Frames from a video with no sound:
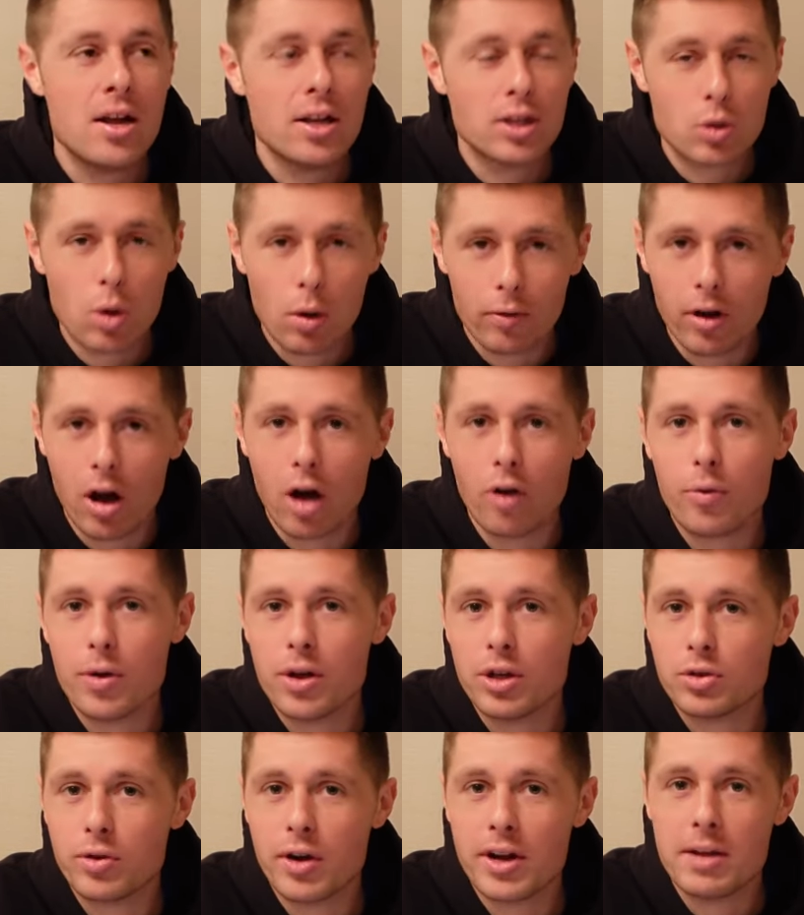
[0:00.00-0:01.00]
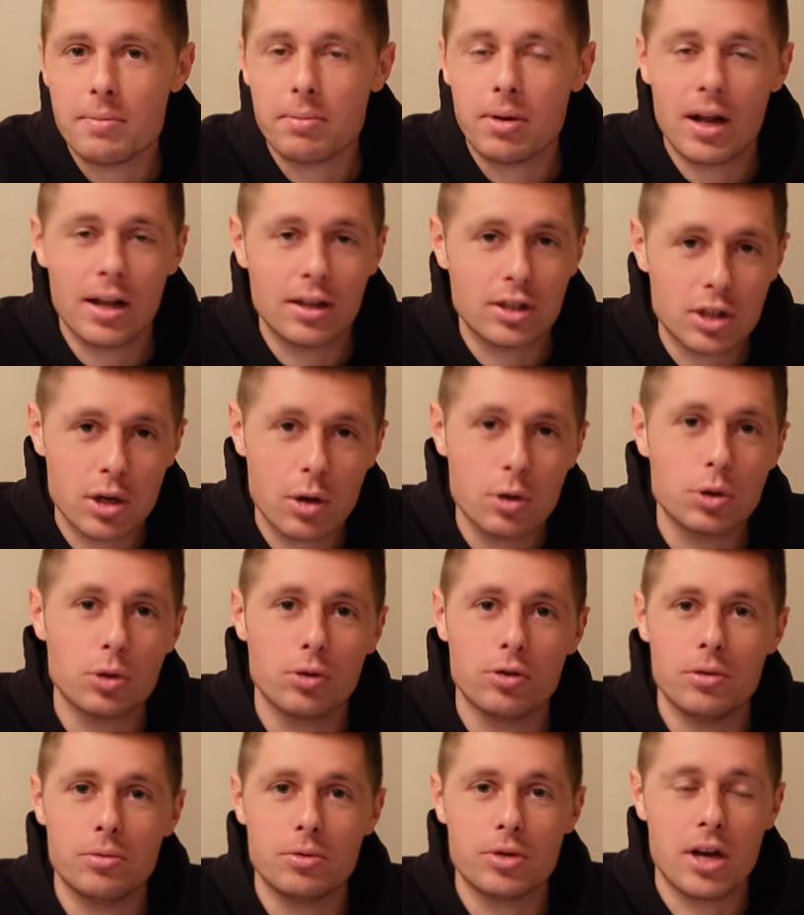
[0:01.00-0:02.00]
12 and a half week training plan,
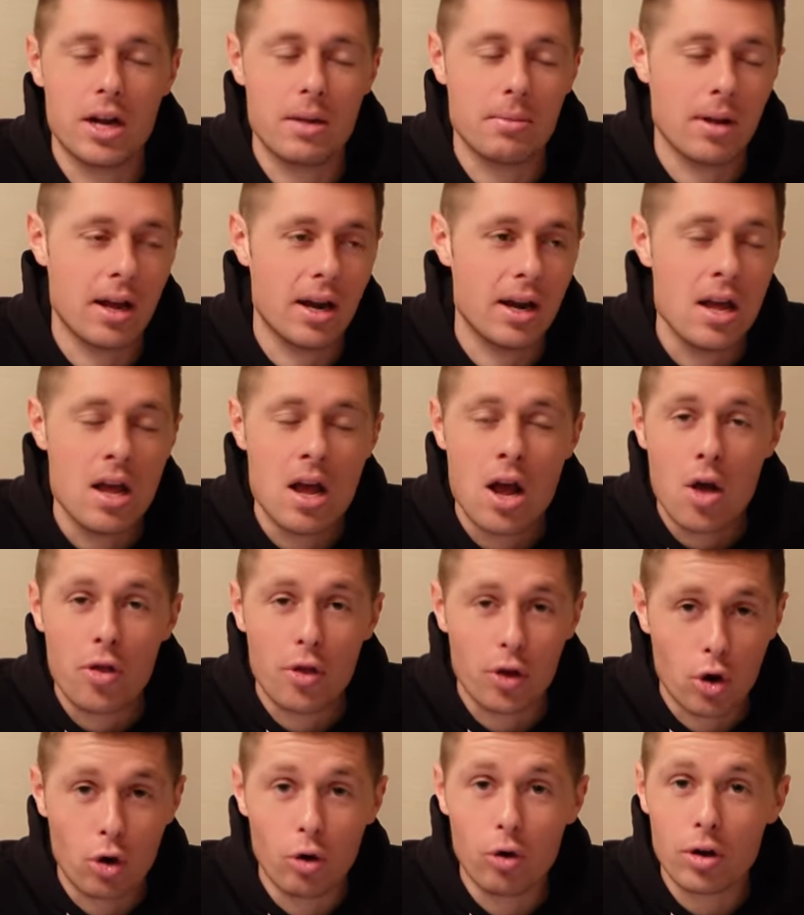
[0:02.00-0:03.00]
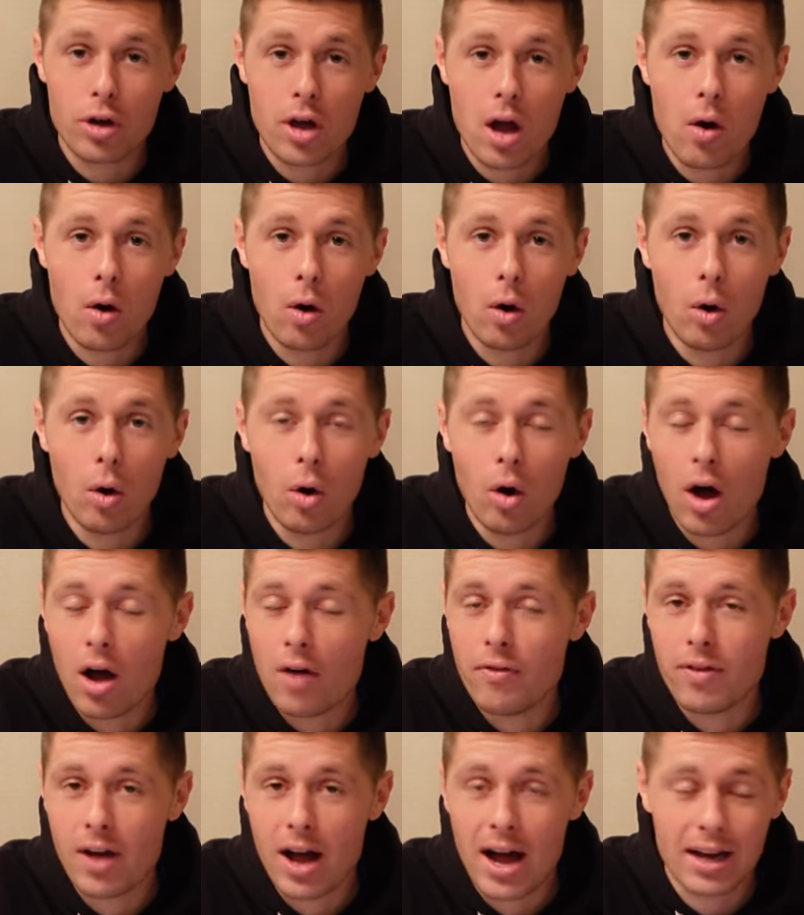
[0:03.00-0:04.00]
social group training plan. The current cohort
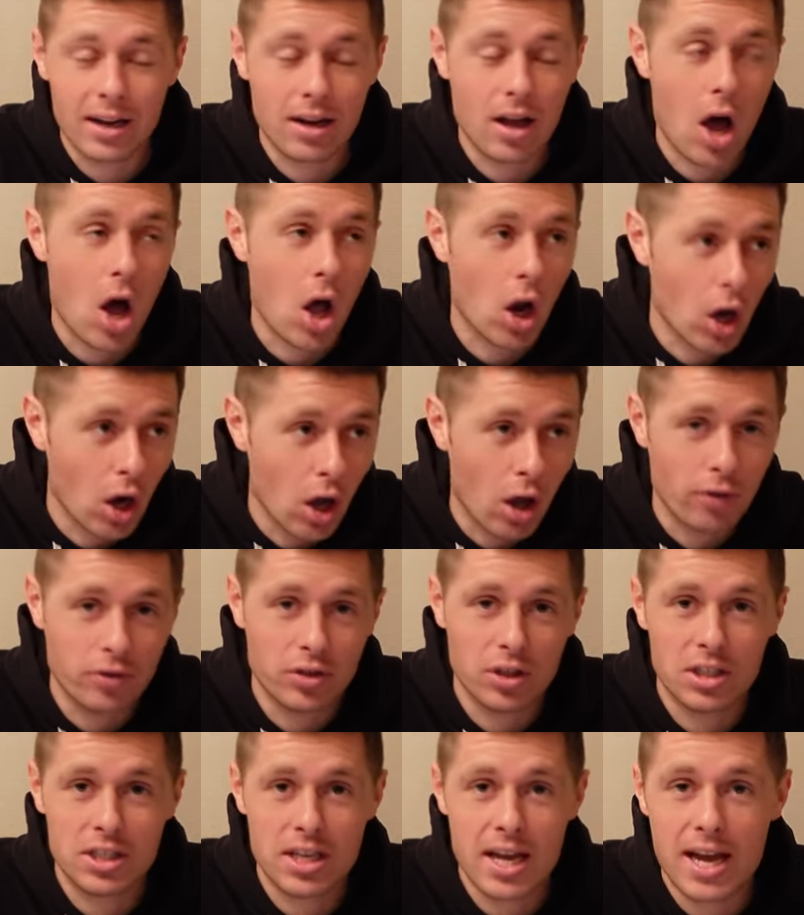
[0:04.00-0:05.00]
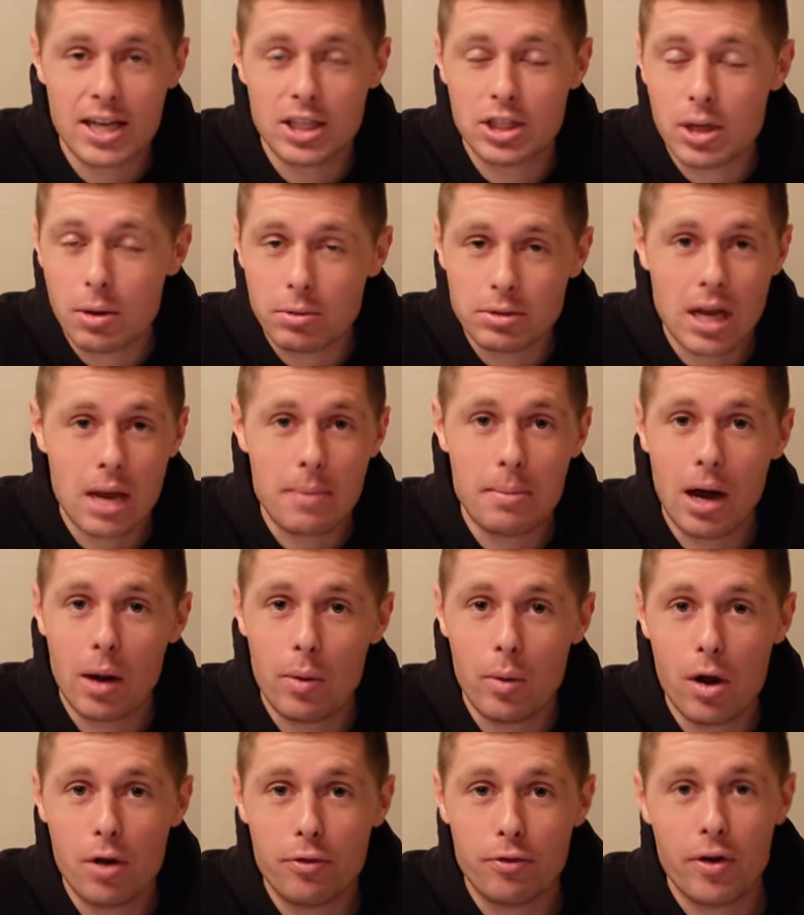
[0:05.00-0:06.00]
have had a lot of success. Don't take
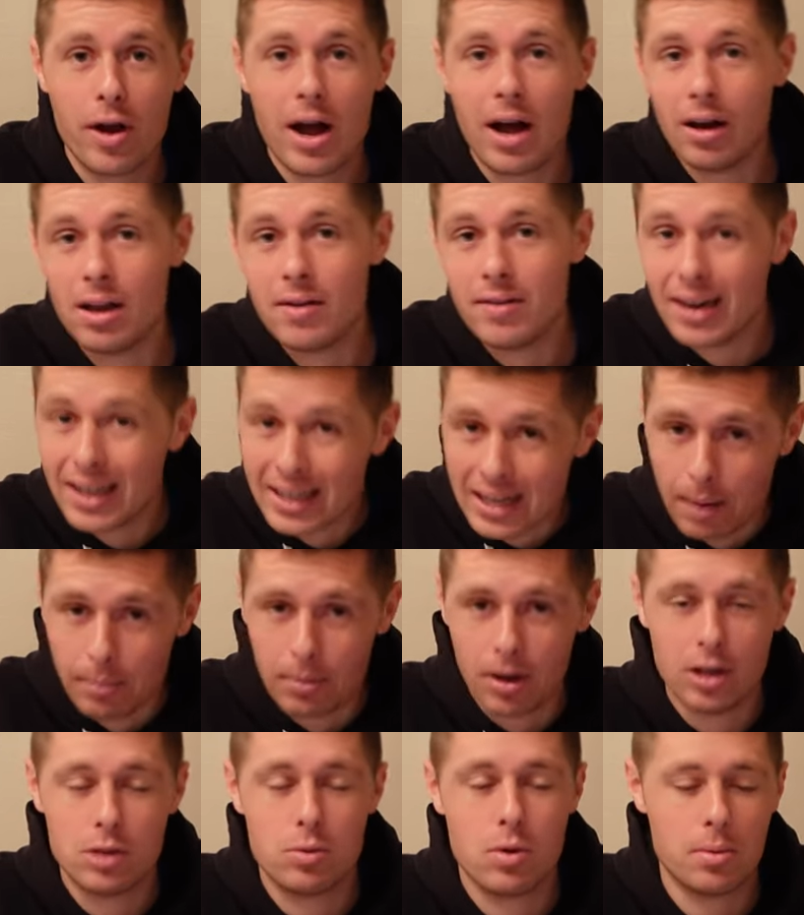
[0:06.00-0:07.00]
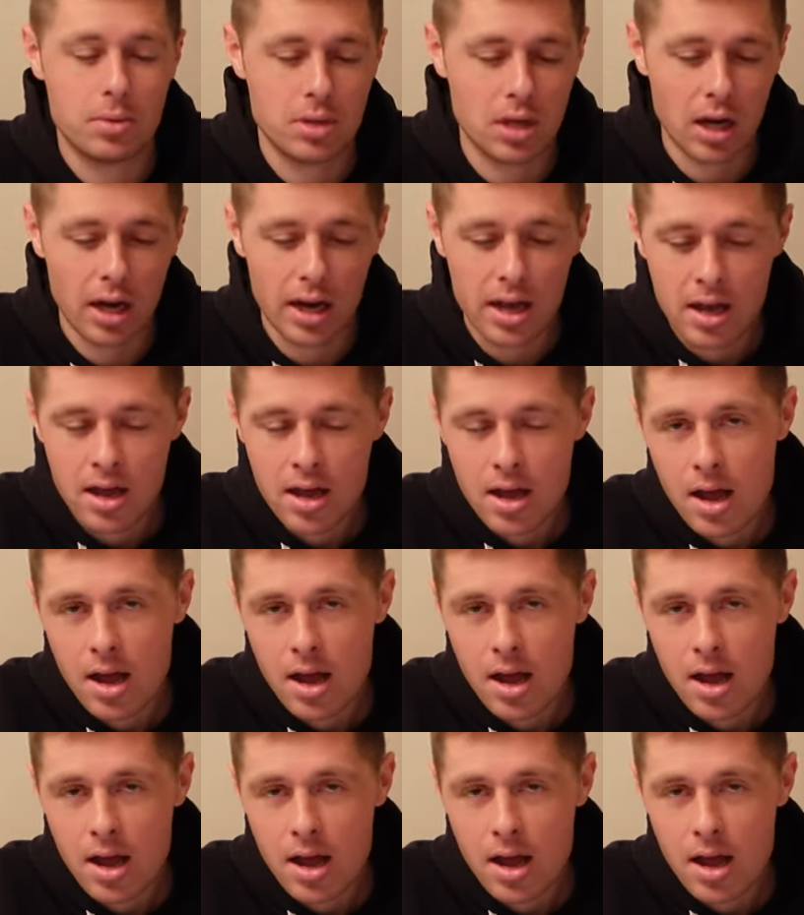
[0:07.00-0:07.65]
my word for it. I'll leave a link down below to the website